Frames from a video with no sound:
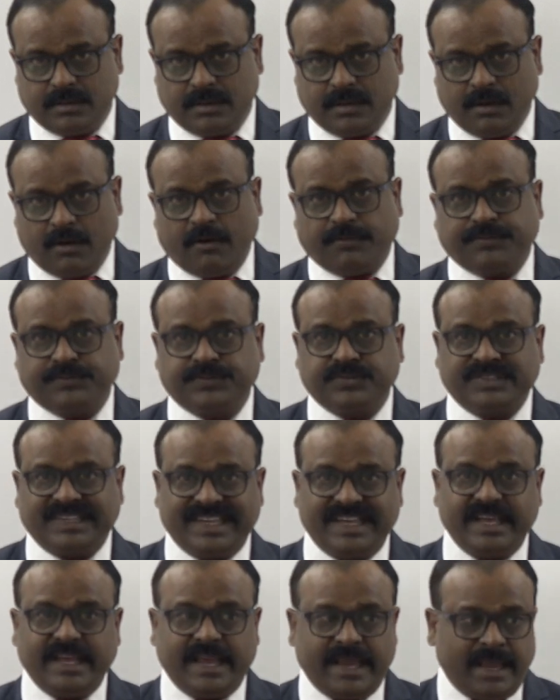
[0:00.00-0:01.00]
of
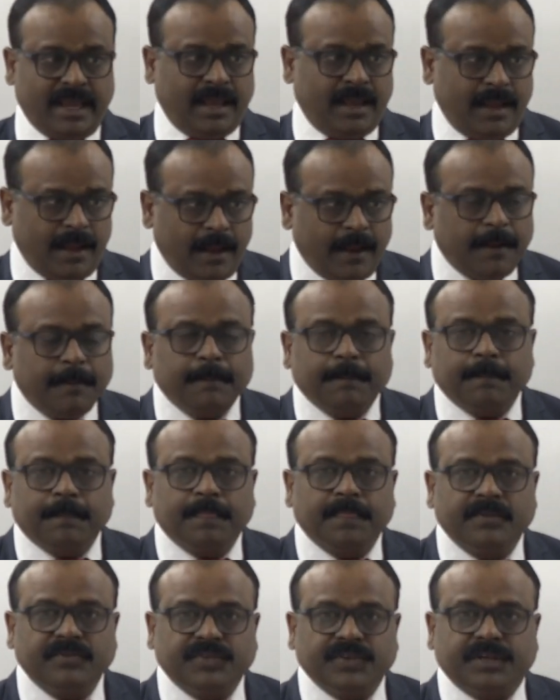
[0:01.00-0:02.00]
CAA,
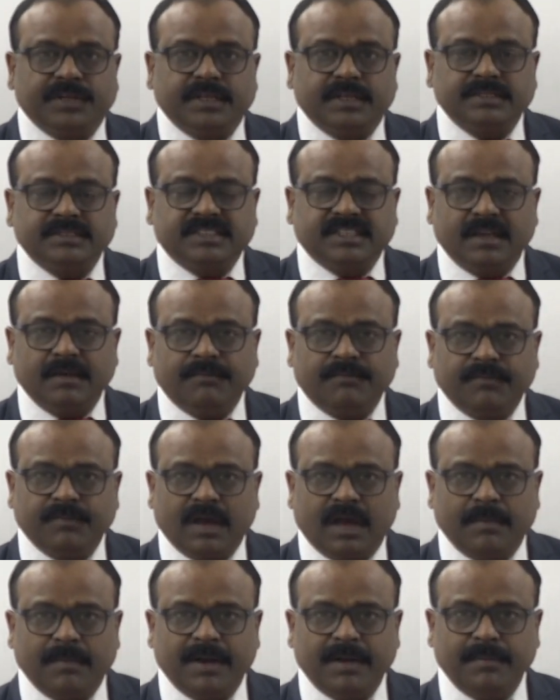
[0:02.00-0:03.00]
Citizenship
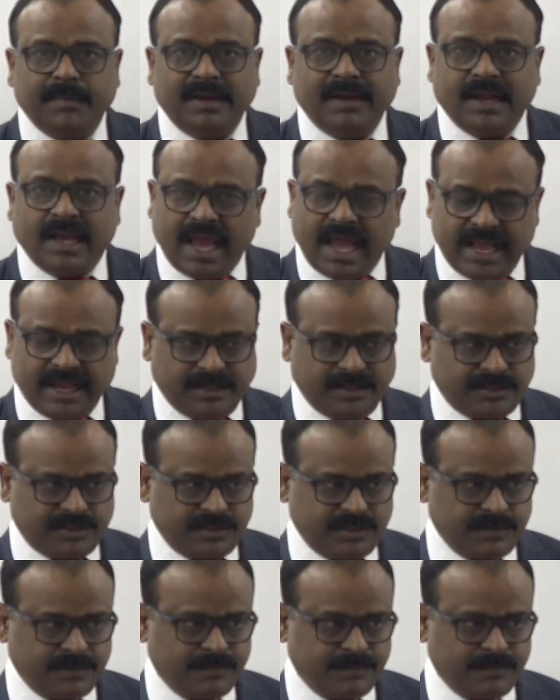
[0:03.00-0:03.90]
Amendment Act,